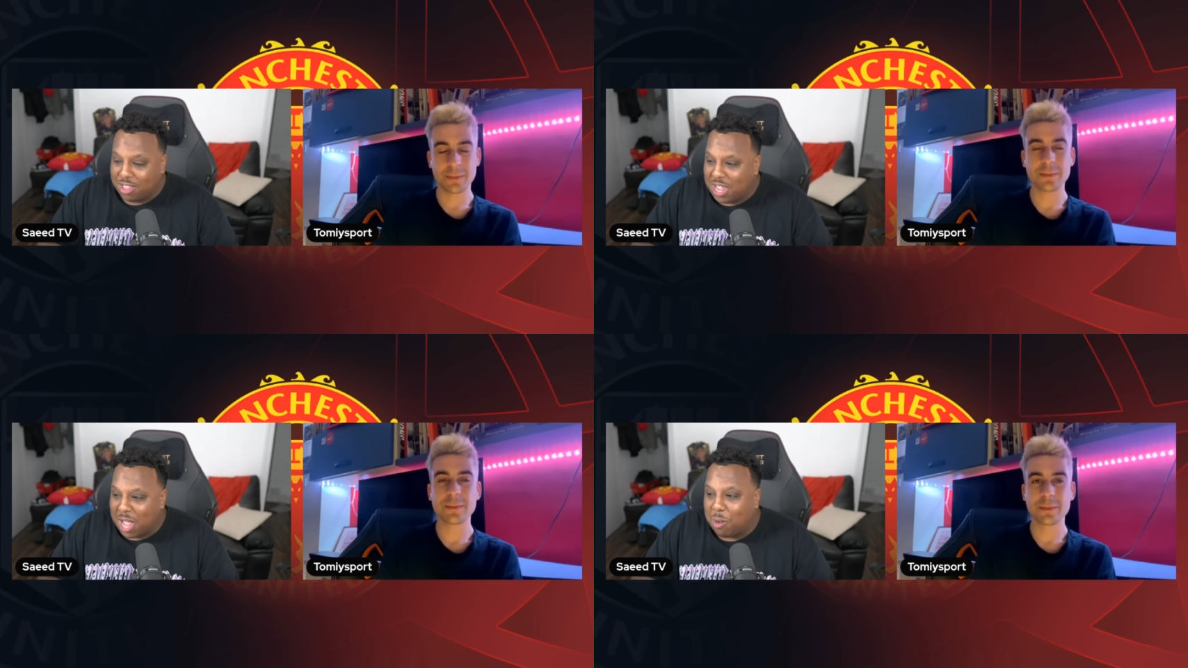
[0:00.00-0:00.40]

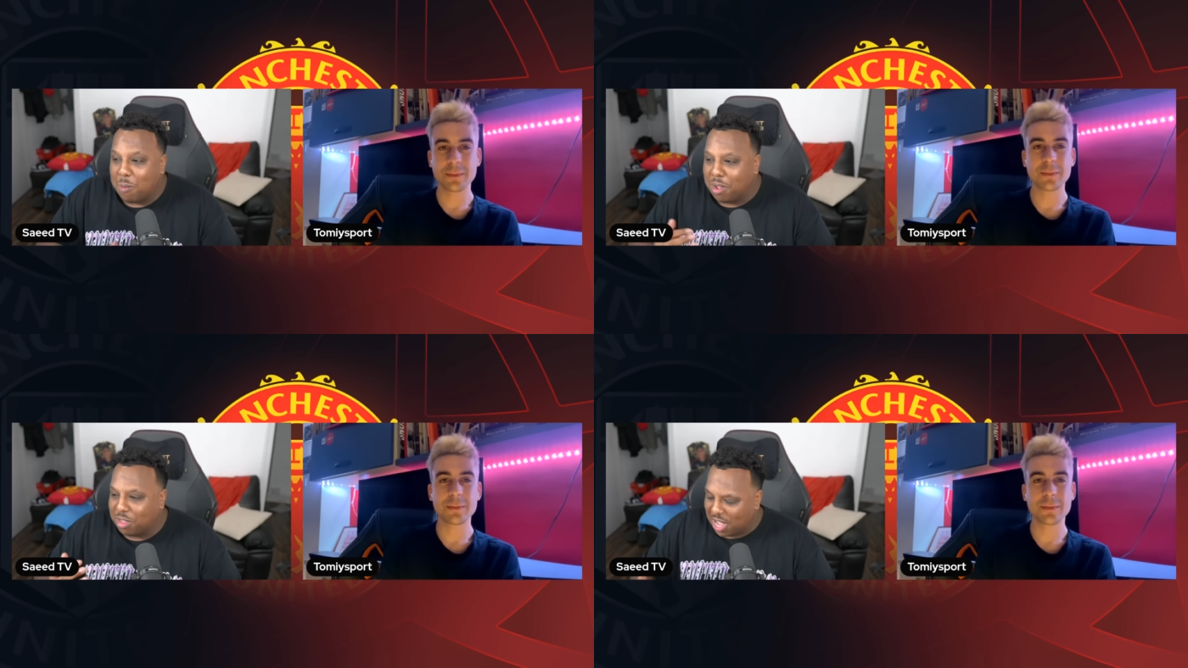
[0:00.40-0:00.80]
Speaker 1: Thiago
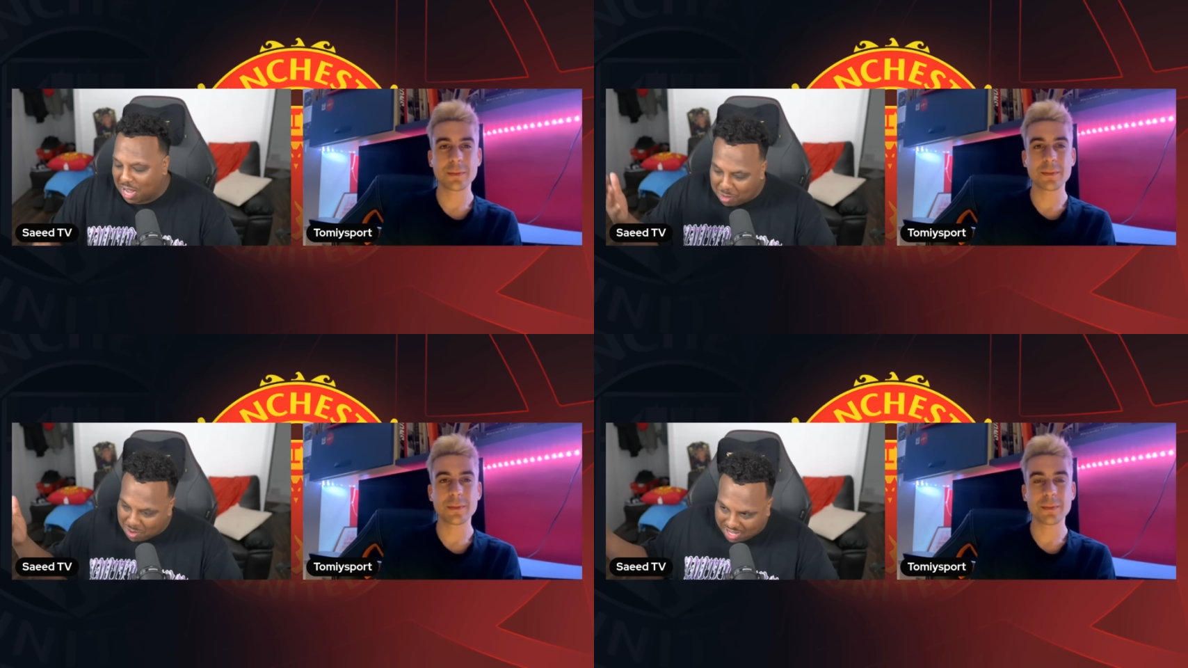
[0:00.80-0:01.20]
Motta, I
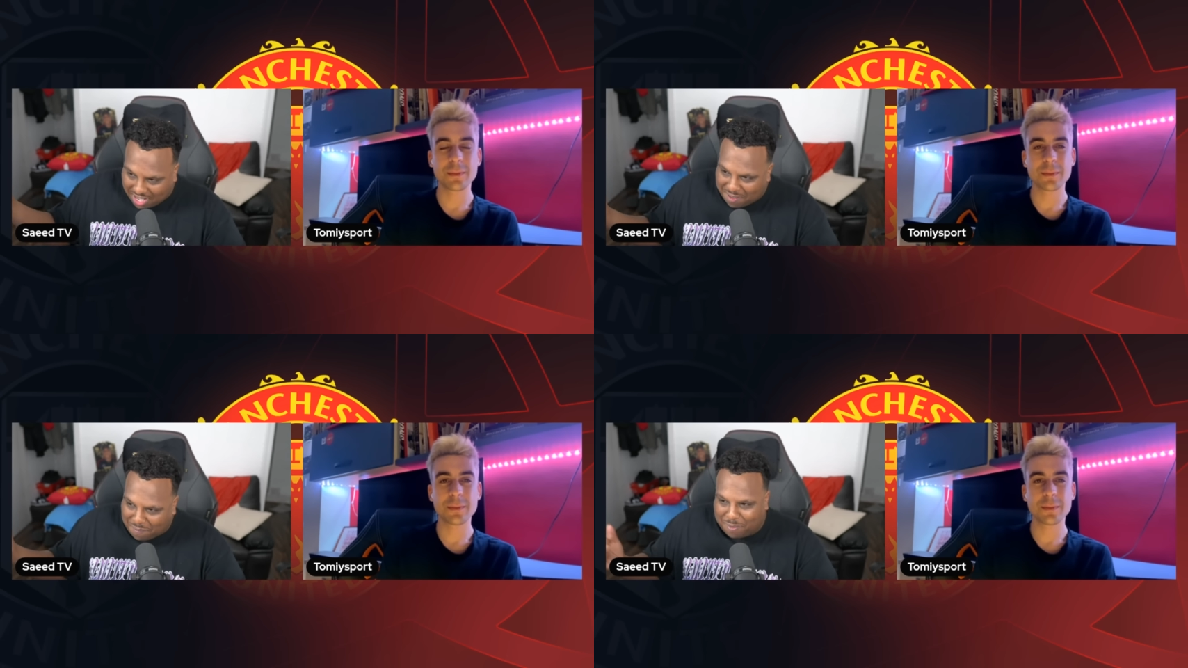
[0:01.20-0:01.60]
know he's
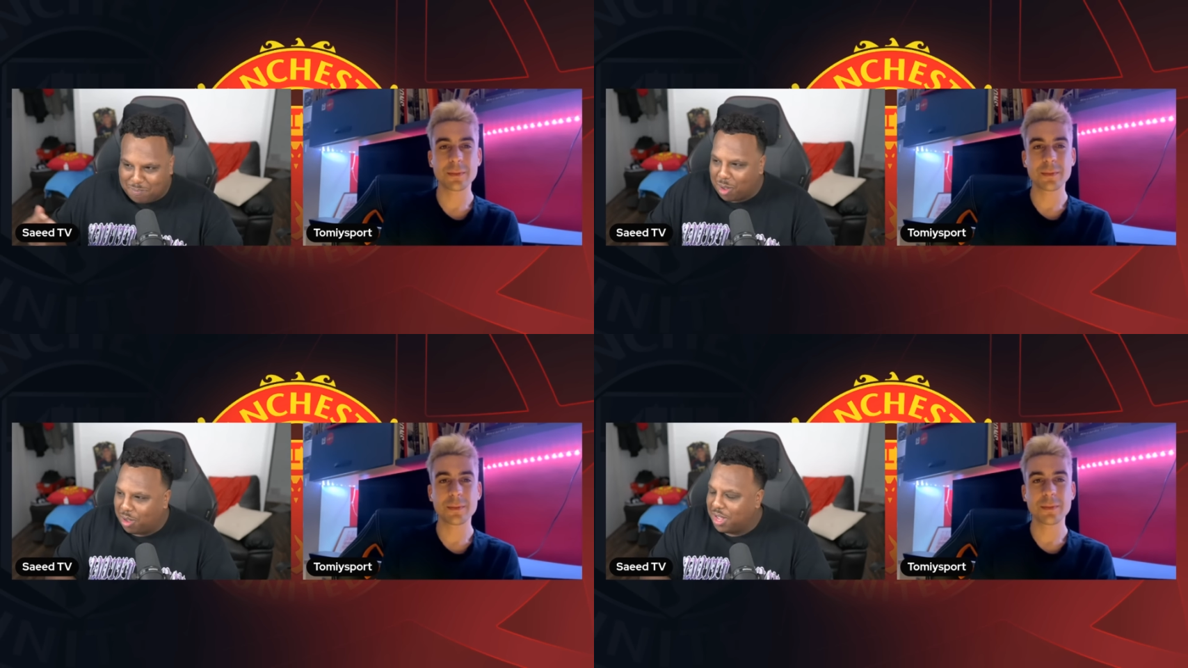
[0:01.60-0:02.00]
left,
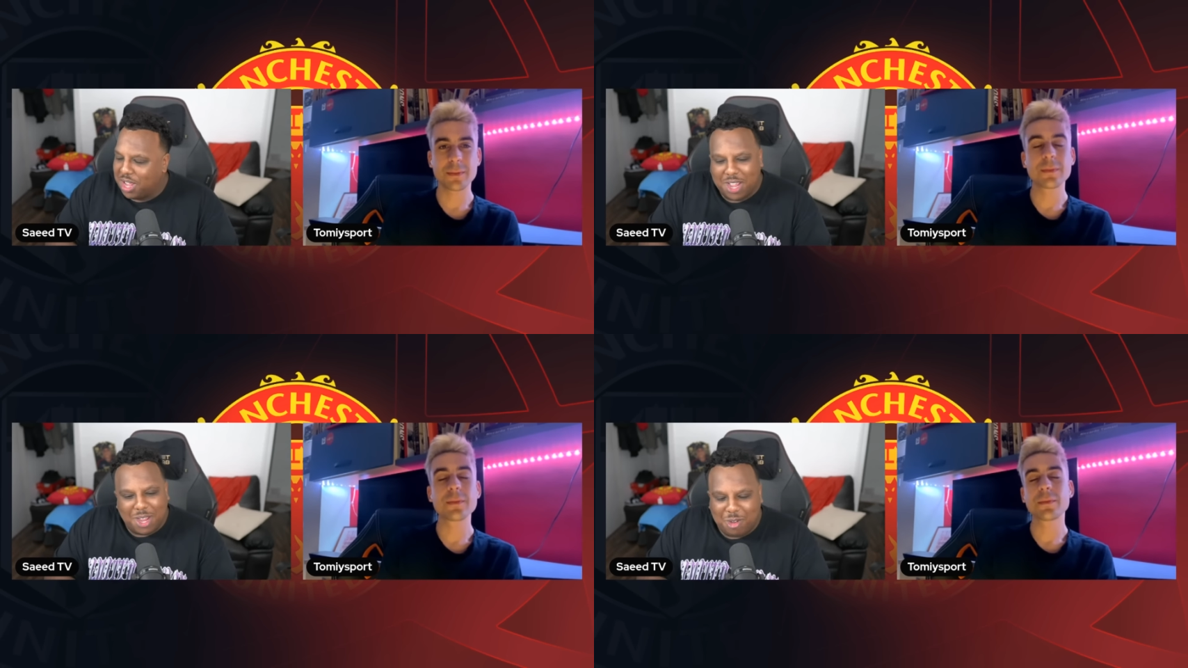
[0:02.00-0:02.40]
but
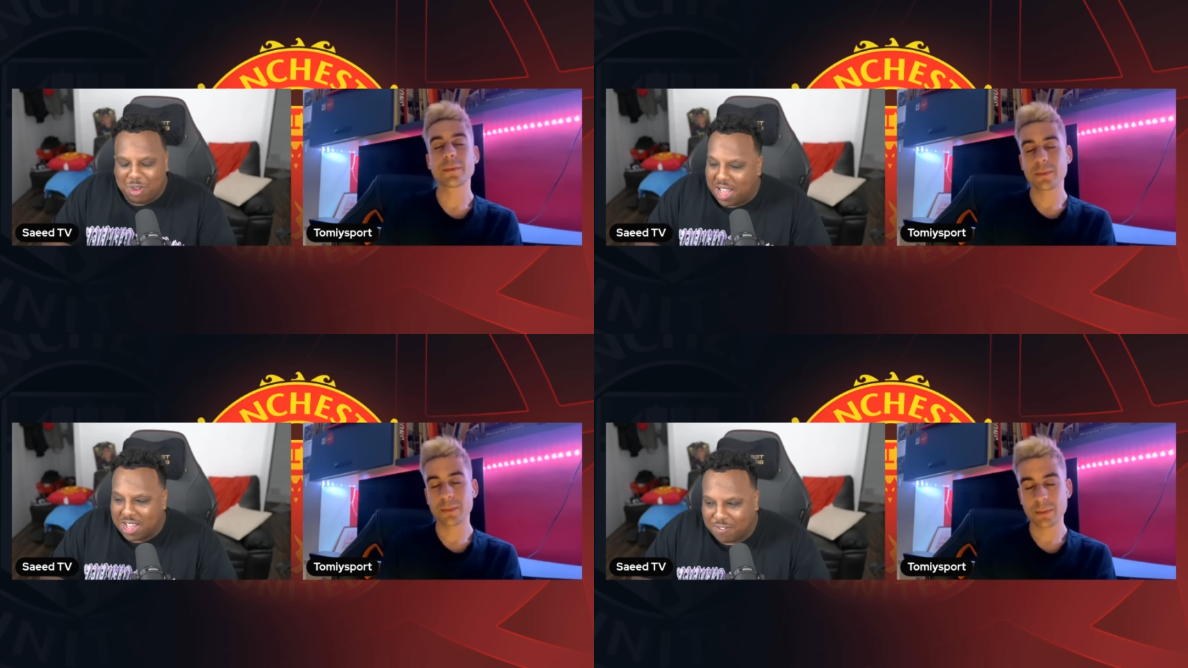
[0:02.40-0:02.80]
you
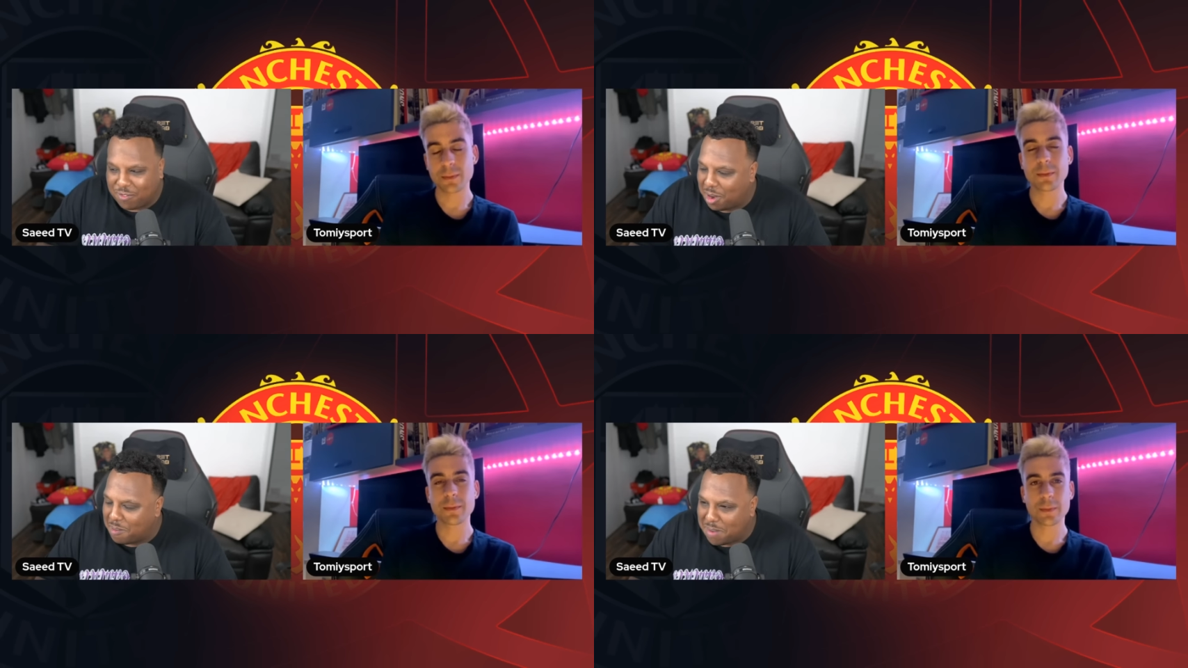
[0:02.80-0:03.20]
guys have
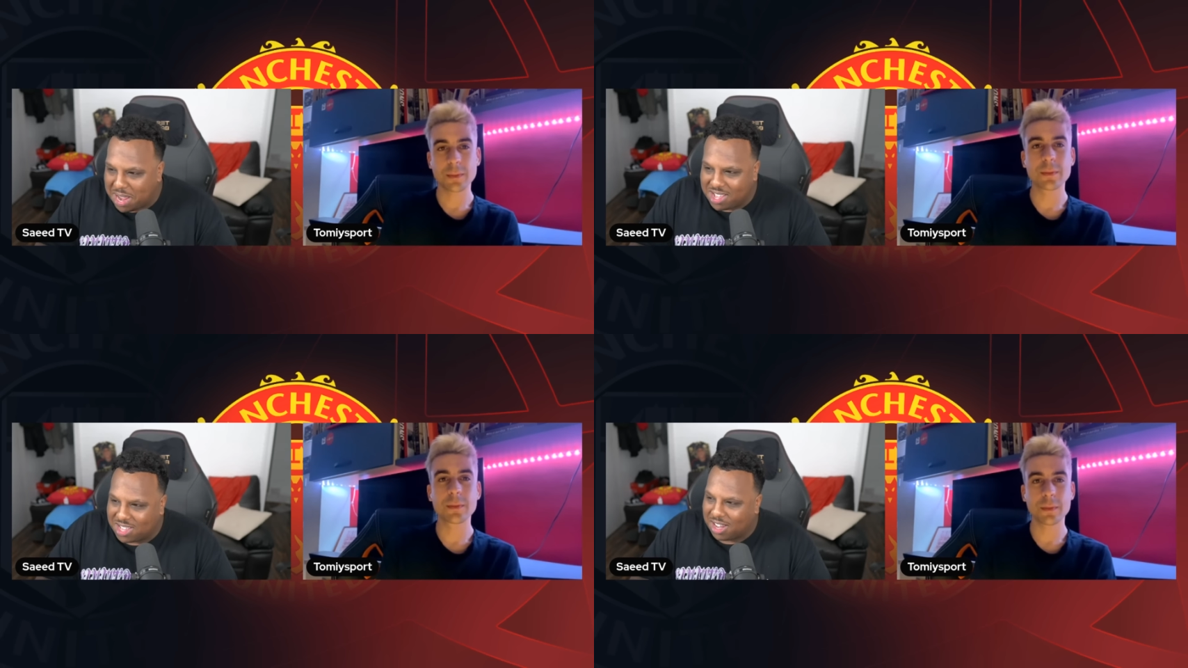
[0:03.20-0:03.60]
done amazing.